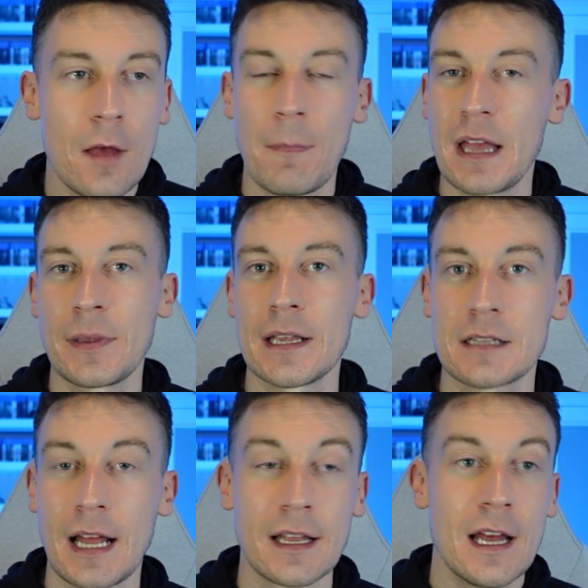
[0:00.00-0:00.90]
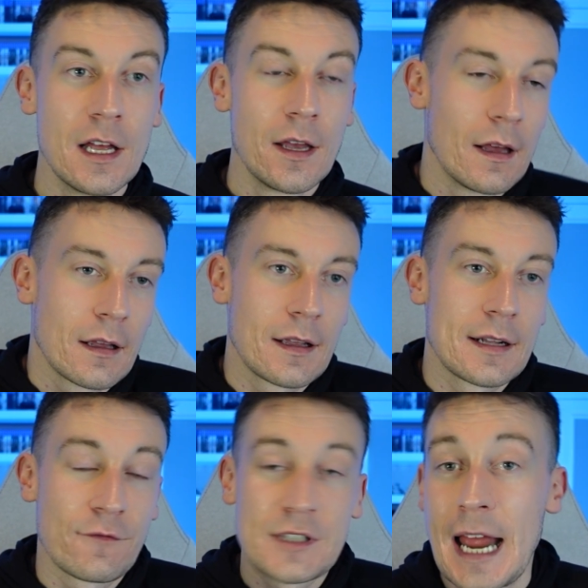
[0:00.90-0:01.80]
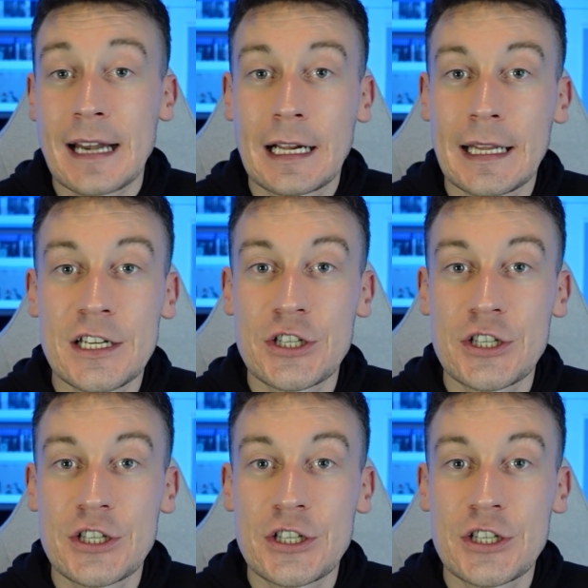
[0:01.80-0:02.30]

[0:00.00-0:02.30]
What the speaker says: Maybe it's like 10 clean